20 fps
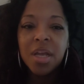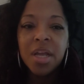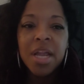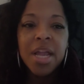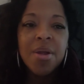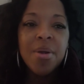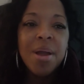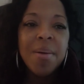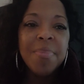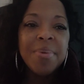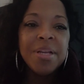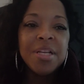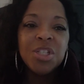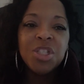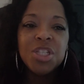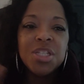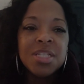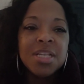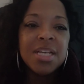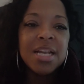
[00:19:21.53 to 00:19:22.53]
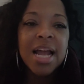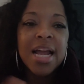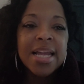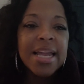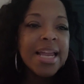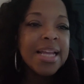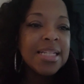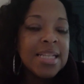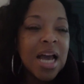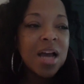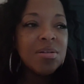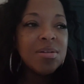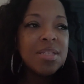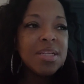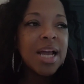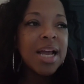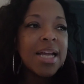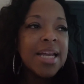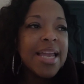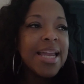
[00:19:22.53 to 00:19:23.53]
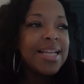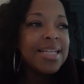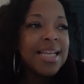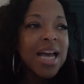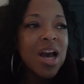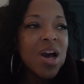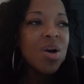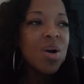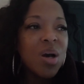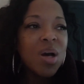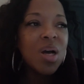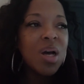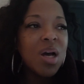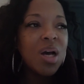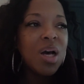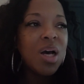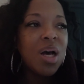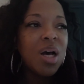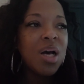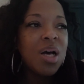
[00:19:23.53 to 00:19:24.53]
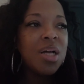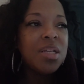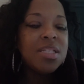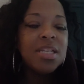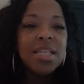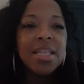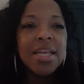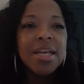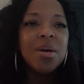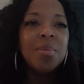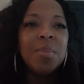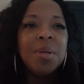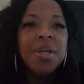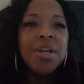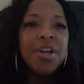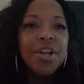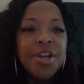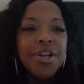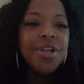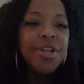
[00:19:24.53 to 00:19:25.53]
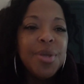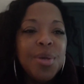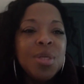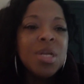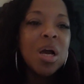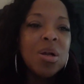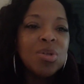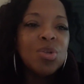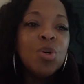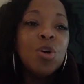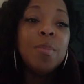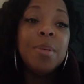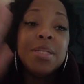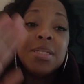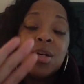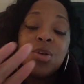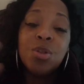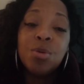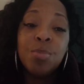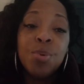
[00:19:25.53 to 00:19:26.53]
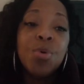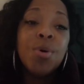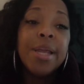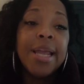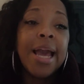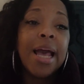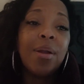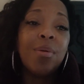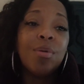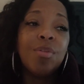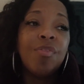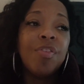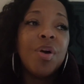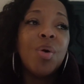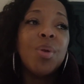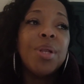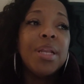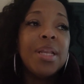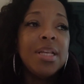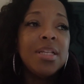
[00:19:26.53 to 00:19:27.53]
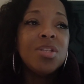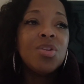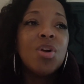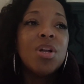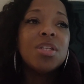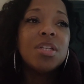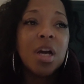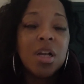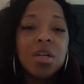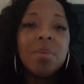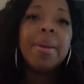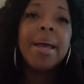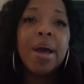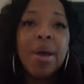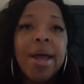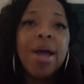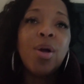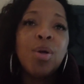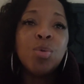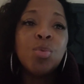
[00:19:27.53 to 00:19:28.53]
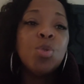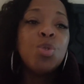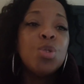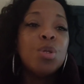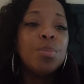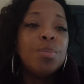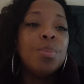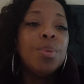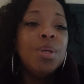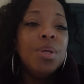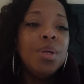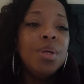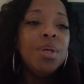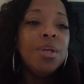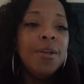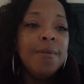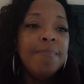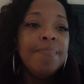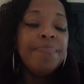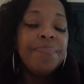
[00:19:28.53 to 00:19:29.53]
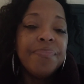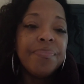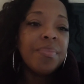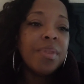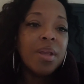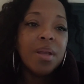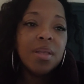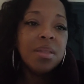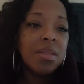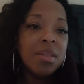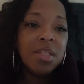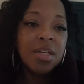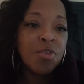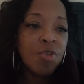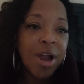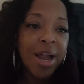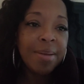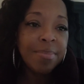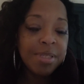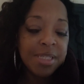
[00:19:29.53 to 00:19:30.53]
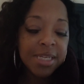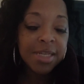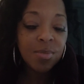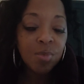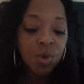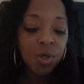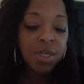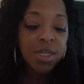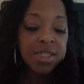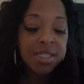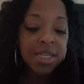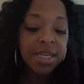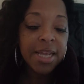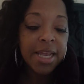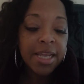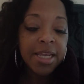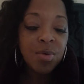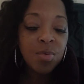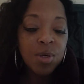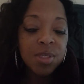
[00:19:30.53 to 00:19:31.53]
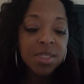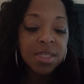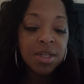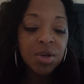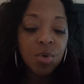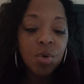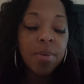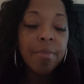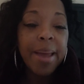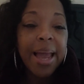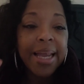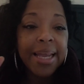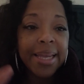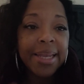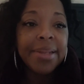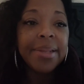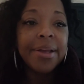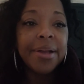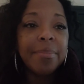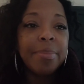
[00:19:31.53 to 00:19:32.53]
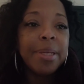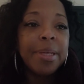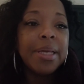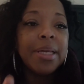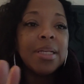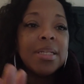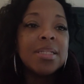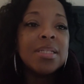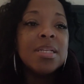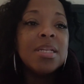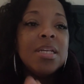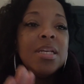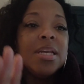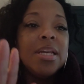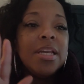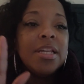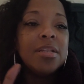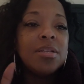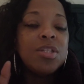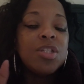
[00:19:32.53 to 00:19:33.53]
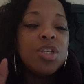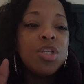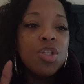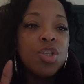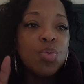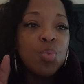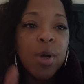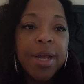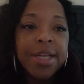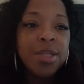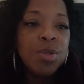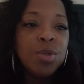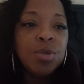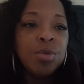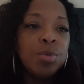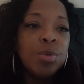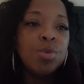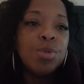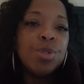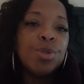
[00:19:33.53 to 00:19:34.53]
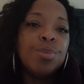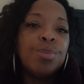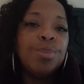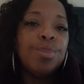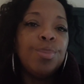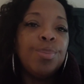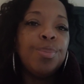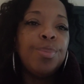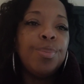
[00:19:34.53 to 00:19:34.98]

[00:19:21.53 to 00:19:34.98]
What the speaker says: Carry up, and she said, I can't talk to them. Here, you talk to him." And so the boy got on the phone and he started talking about how gruesome the crime scene was and that he wasn't going back in there because it's just way too gruesome.